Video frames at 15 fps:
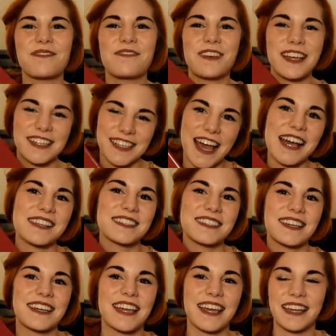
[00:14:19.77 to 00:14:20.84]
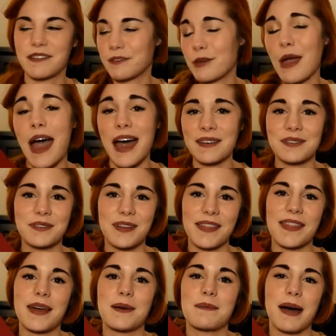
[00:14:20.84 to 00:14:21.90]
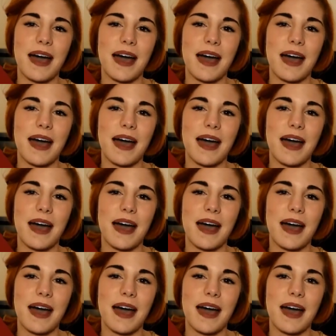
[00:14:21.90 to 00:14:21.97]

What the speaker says: fantastic, and if you haven't read them,